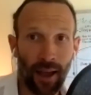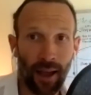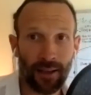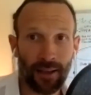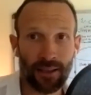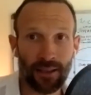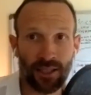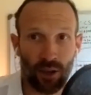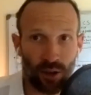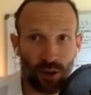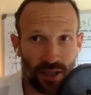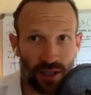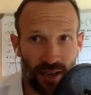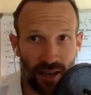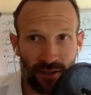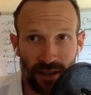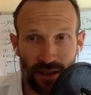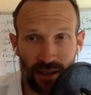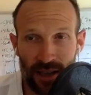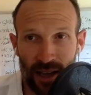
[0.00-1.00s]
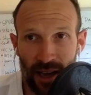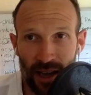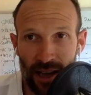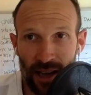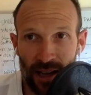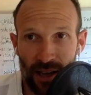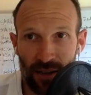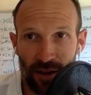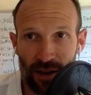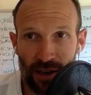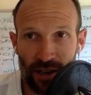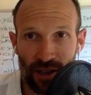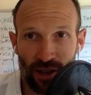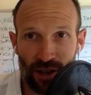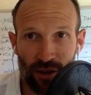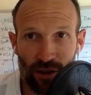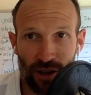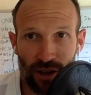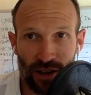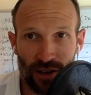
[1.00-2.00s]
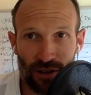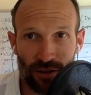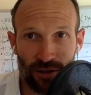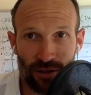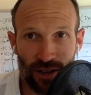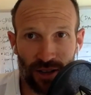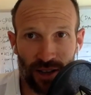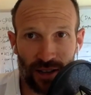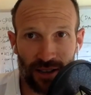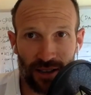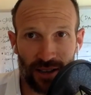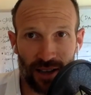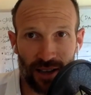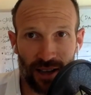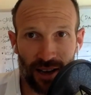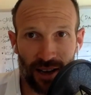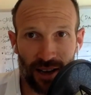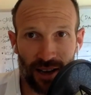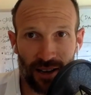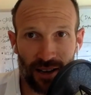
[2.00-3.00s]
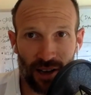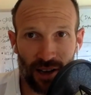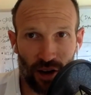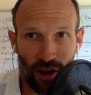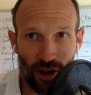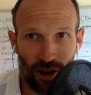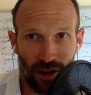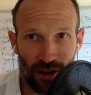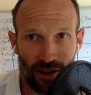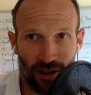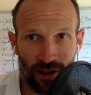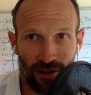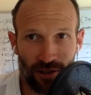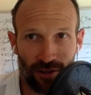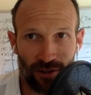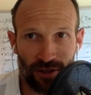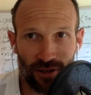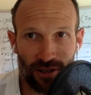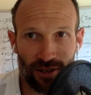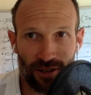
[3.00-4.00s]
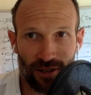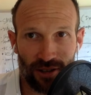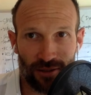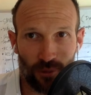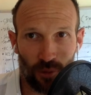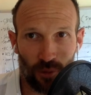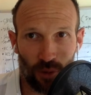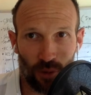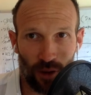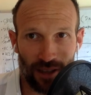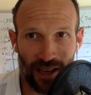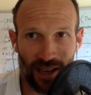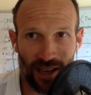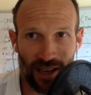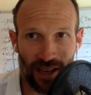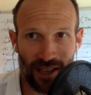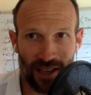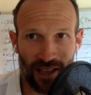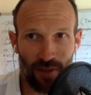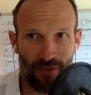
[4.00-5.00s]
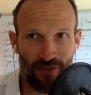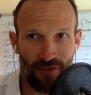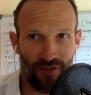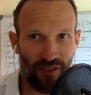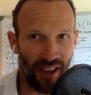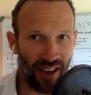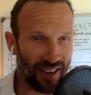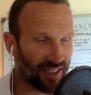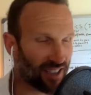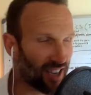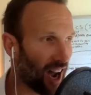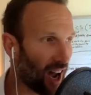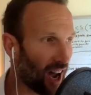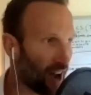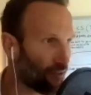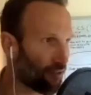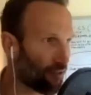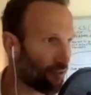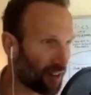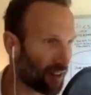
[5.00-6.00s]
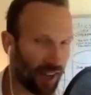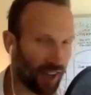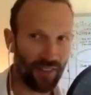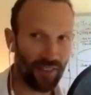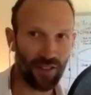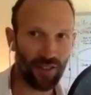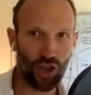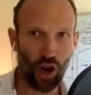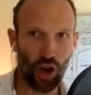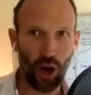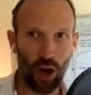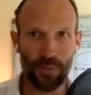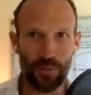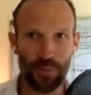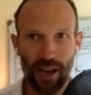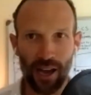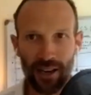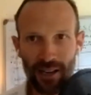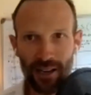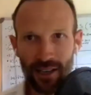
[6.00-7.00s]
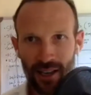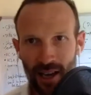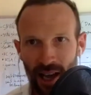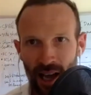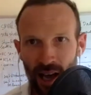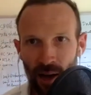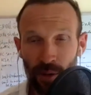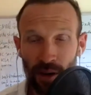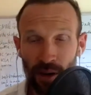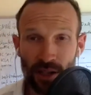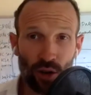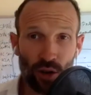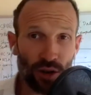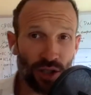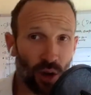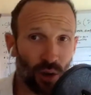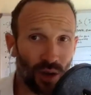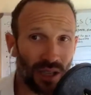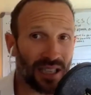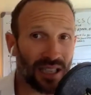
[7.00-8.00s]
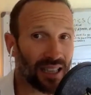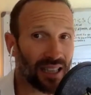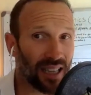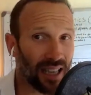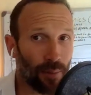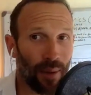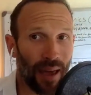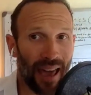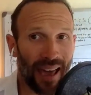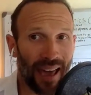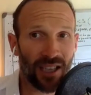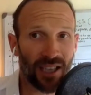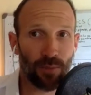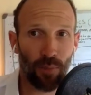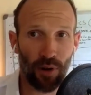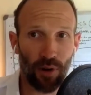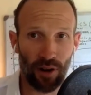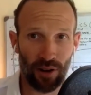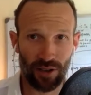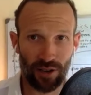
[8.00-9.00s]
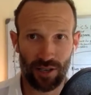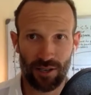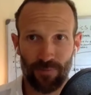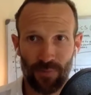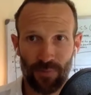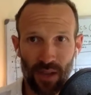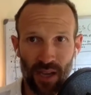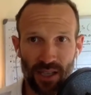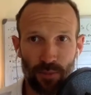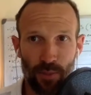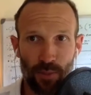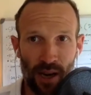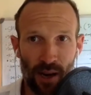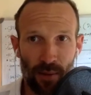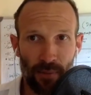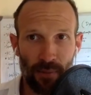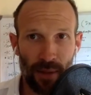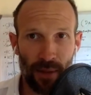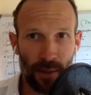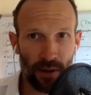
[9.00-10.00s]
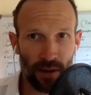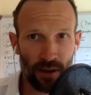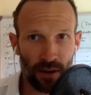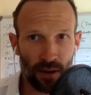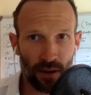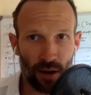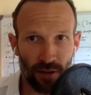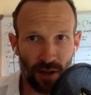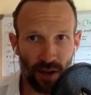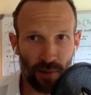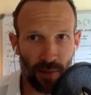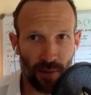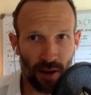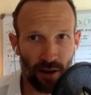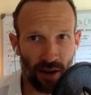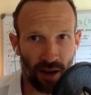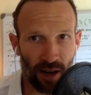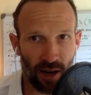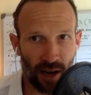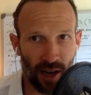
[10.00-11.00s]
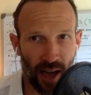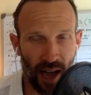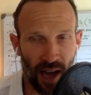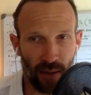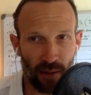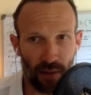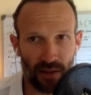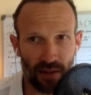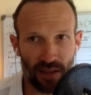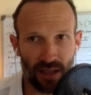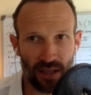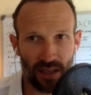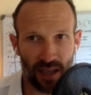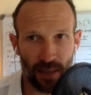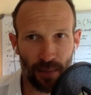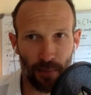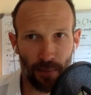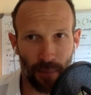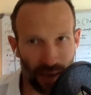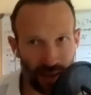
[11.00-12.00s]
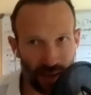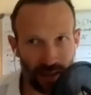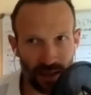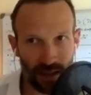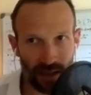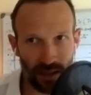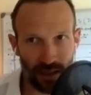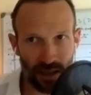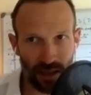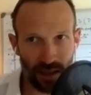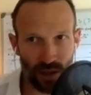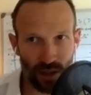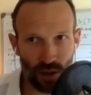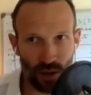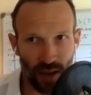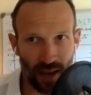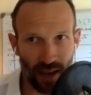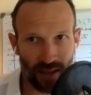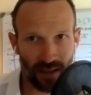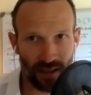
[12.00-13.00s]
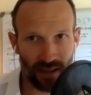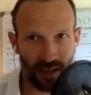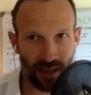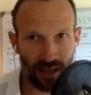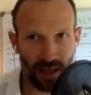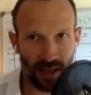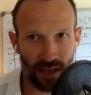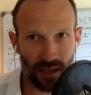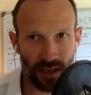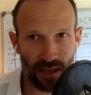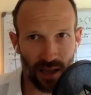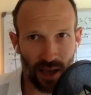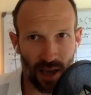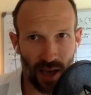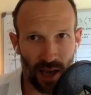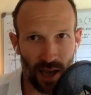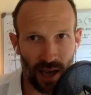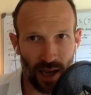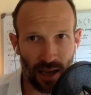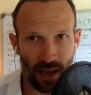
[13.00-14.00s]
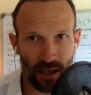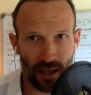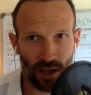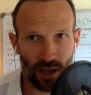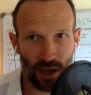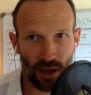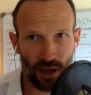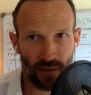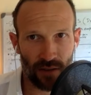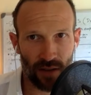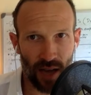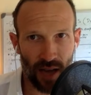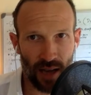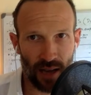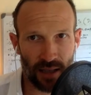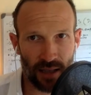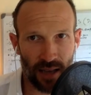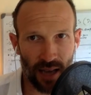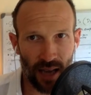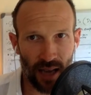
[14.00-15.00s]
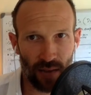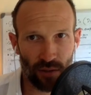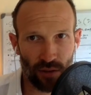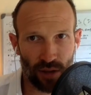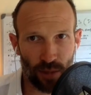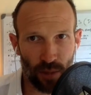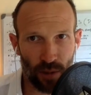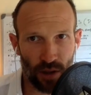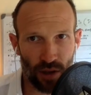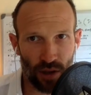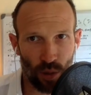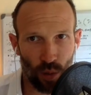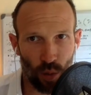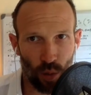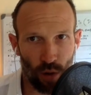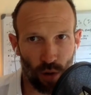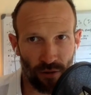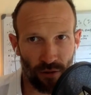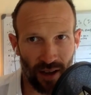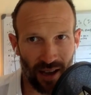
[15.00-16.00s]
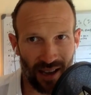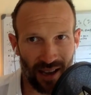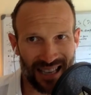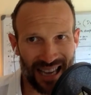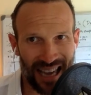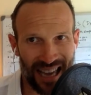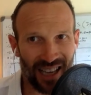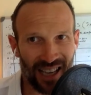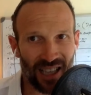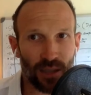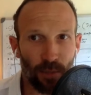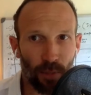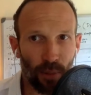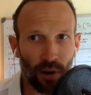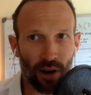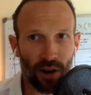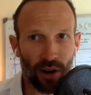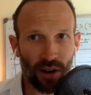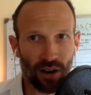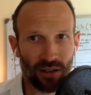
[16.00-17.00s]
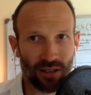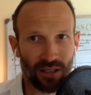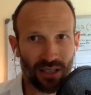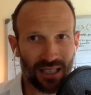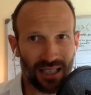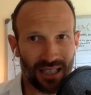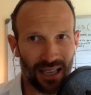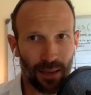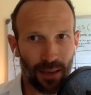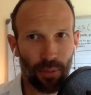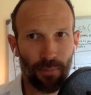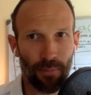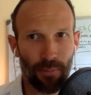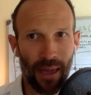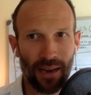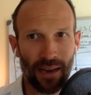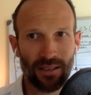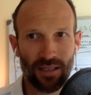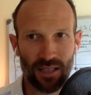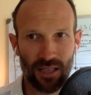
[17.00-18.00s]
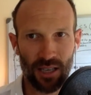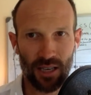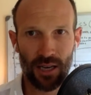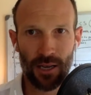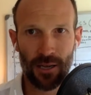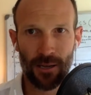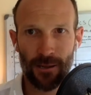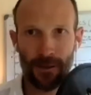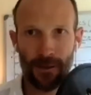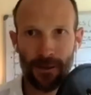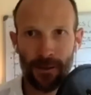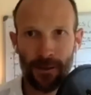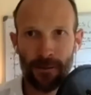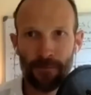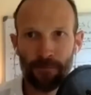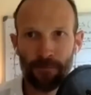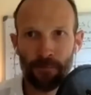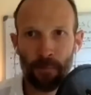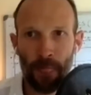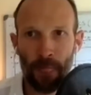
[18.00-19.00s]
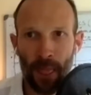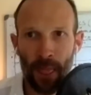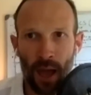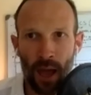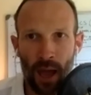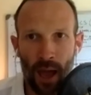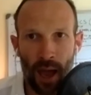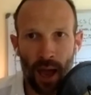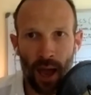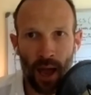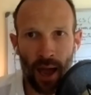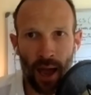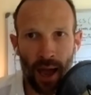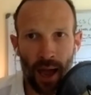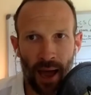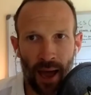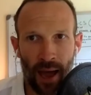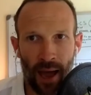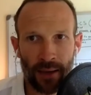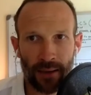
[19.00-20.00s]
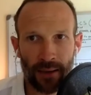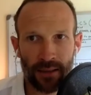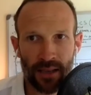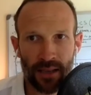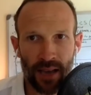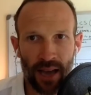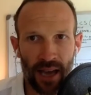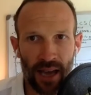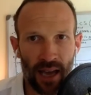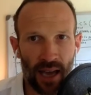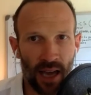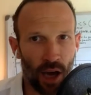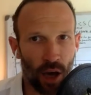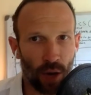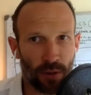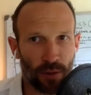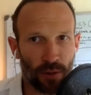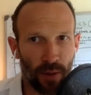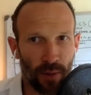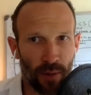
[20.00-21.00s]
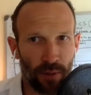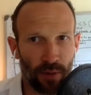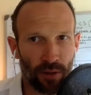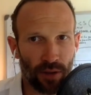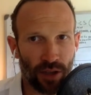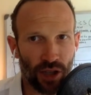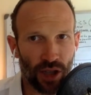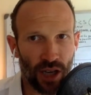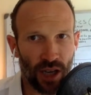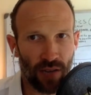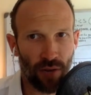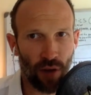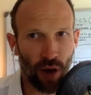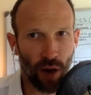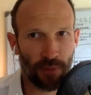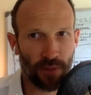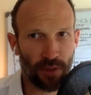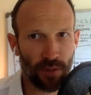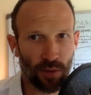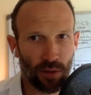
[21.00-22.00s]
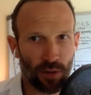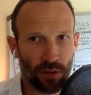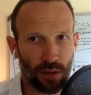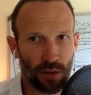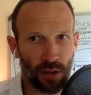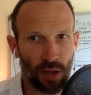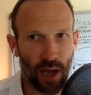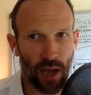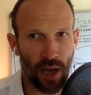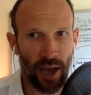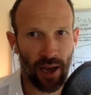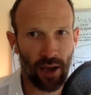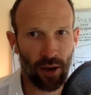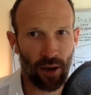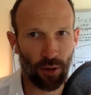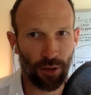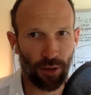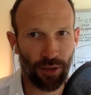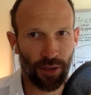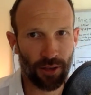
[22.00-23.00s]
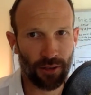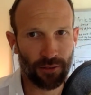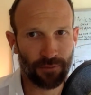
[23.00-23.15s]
So it's safe to say, given his credentials, that, uh, that Kirk knows what it takes to be fit, tough, and to get the job done. But he's also a sleep expert. He's been a member of the American Academy of Sleep Medicine since 2006. He served as Naval Special Warfare's expert on sleep medicine. And today he helps people achieve optimal health.